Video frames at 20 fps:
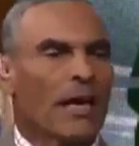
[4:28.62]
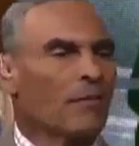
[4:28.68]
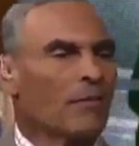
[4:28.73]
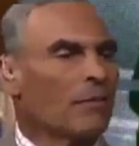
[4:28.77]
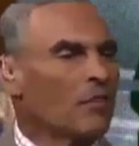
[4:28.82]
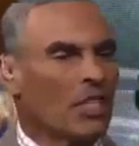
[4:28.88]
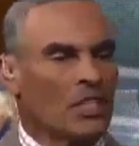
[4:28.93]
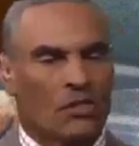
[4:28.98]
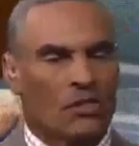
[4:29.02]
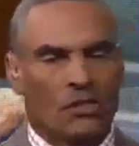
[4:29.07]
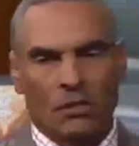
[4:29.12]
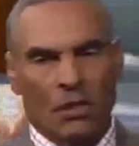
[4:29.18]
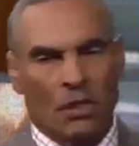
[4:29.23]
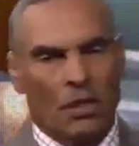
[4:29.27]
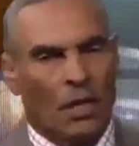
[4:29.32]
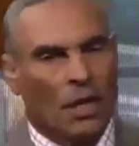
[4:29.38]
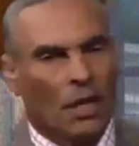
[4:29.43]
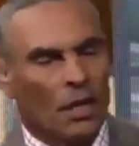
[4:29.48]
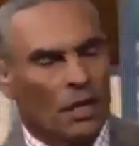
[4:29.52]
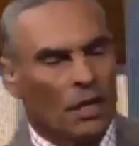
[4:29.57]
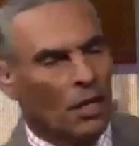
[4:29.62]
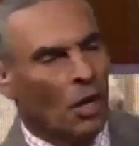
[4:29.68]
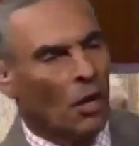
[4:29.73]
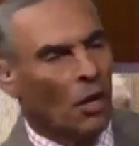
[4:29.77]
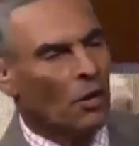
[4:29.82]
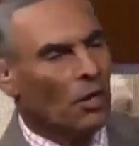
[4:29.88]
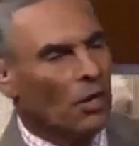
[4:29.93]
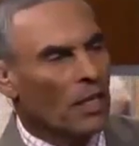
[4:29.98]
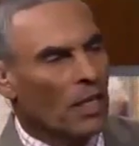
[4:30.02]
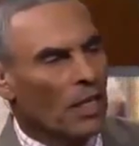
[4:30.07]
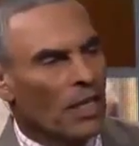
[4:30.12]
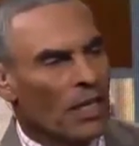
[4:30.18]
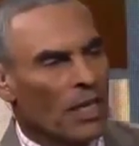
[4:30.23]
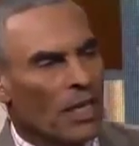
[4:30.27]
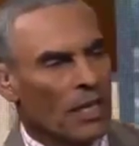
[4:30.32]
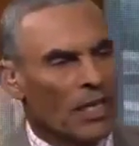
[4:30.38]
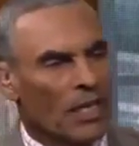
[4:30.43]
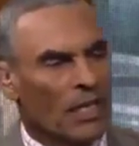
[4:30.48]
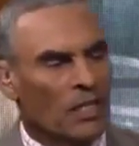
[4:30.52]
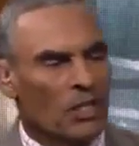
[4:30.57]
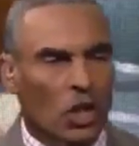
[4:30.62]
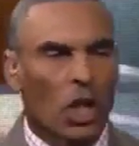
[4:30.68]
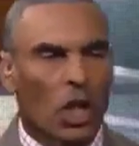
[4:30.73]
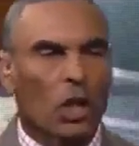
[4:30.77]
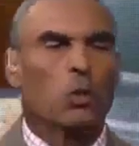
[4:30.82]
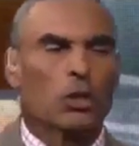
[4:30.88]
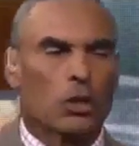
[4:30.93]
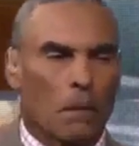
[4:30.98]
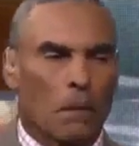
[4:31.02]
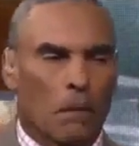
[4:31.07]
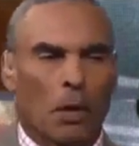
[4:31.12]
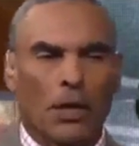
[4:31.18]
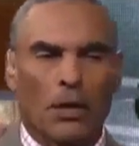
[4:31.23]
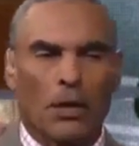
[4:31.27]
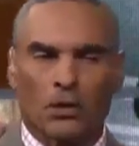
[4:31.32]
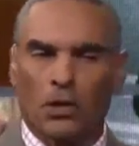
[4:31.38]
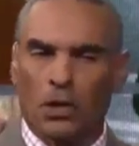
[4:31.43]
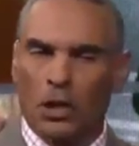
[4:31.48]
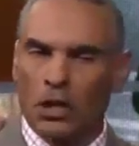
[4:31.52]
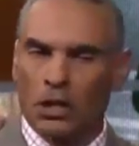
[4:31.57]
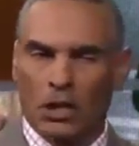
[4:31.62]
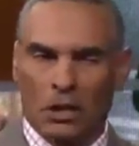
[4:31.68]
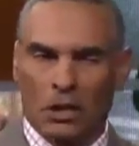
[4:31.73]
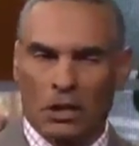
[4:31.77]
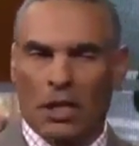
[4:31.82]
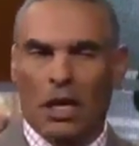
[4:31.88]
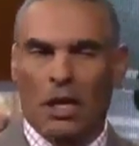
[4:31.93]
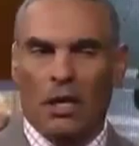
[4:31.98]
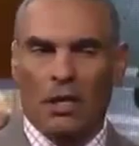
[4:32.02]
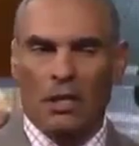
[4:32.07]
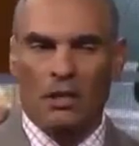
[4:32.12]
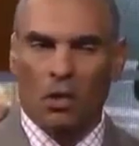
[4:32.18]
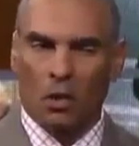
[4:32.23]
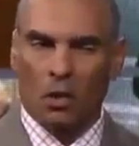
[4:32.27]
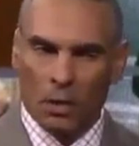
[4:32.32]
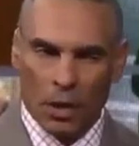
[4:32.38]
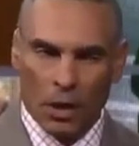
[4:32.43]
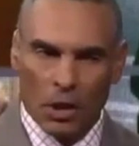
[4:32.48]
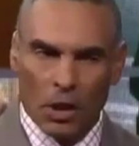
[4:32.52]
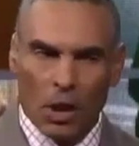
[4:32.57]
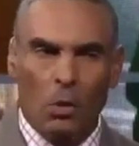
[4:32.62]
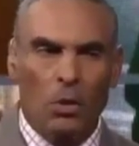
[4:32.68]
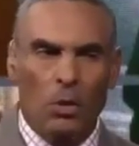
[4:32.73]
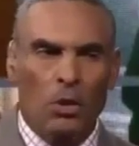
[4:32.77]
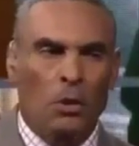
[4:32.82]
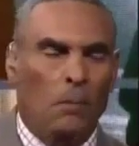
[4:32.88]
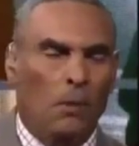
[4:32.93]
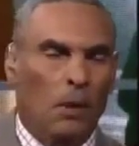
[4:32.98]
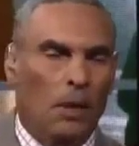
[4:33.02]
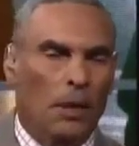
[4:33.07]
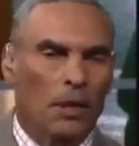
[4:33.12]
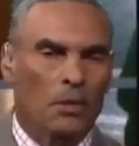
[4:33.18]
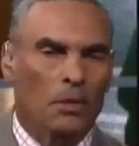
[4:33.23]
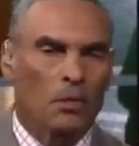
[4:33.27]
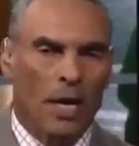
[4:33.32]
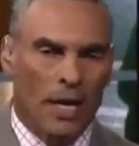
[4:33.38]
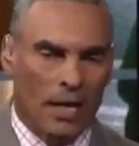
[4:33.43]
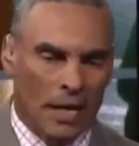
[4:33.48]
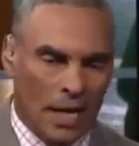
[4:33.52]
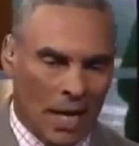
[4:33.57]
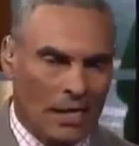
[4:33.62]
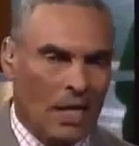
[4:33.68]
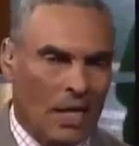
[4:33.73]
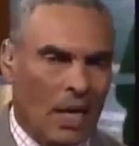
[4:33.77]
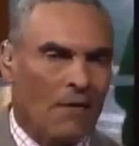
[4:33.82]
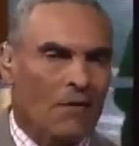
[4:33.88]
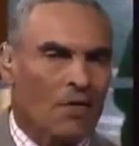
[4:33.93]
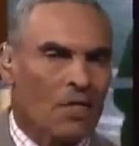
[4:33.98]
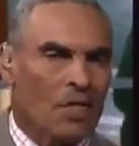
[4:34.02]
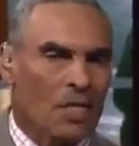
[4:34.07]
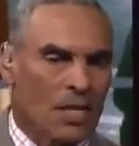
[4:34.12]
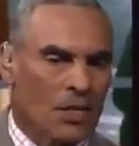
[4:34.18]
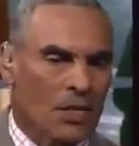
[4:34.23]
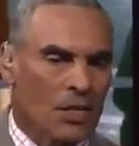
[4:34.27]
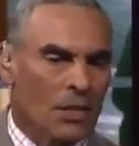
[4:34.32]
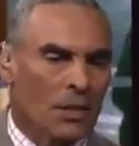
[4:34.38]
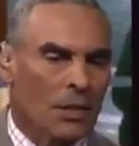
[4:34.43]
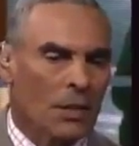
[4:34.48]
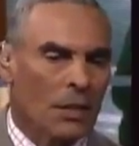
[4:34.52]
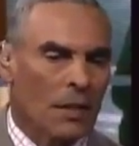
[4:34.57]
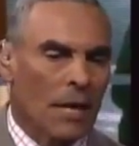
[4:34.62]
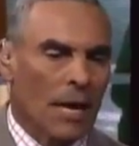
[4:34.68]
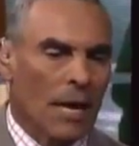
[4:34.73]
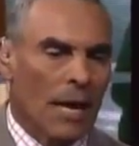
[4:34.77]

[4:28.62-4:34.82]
Yeah, just, he's good with the players. You could just tell. He's going to be good with the players. We had a nice conversation.